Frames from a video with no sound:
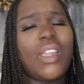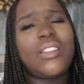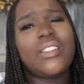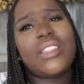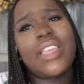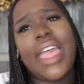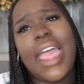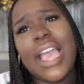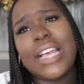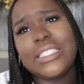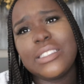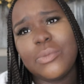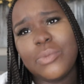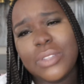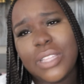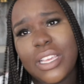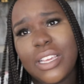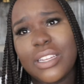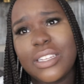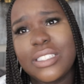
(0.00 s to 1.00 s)
Then ask them
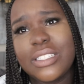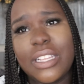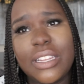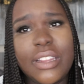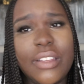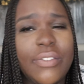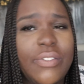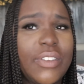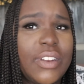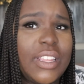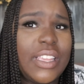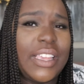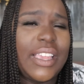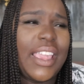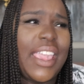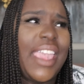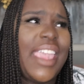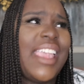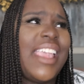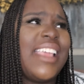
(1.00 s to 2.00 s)
what they could have did
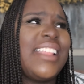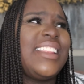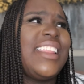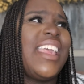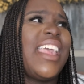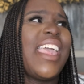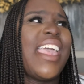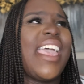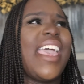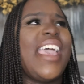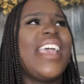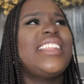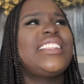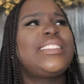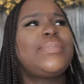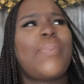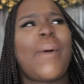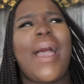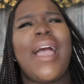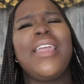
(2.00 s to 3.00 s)
differently. And
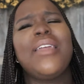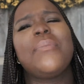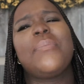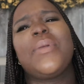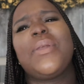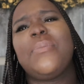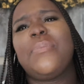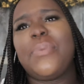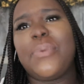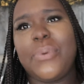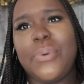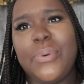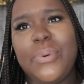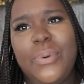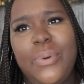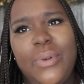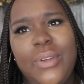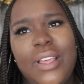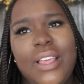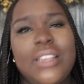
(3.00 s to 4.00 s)
inspire
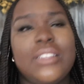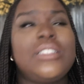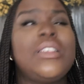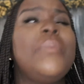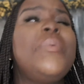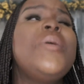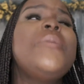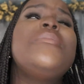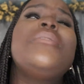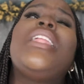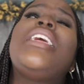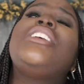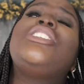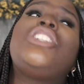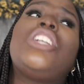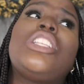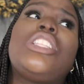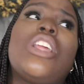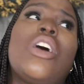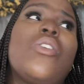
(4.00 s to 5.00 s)
people. Some people
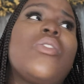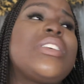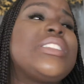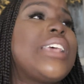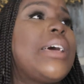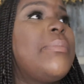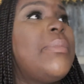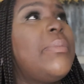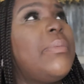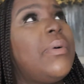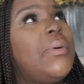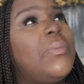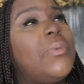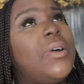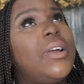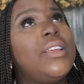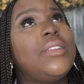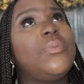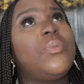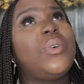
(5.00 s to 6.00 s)
ain't shit, though. Because I
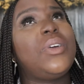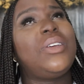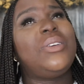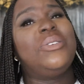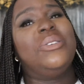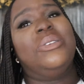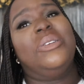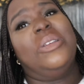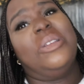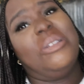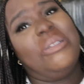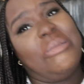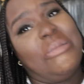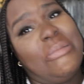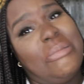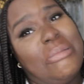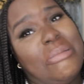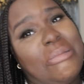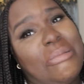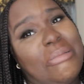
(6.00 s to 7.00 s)
remember
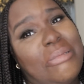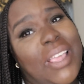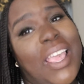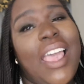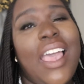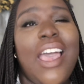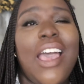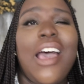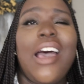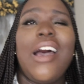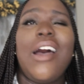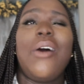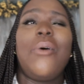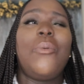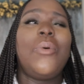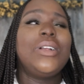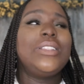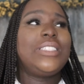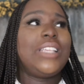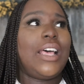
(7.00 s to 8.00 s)

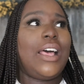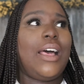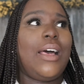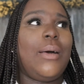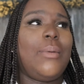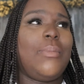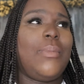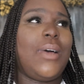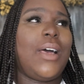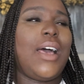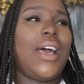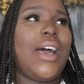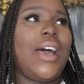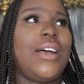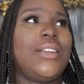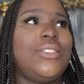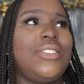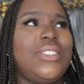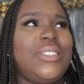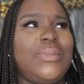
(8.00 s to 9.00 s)
one time,
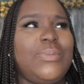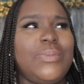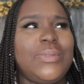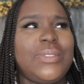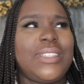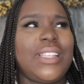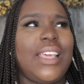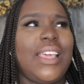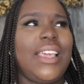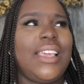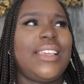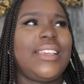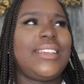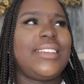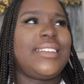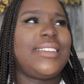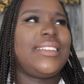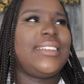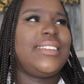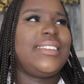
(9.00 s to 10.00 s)
I just was
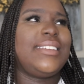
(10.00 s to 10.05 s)
like,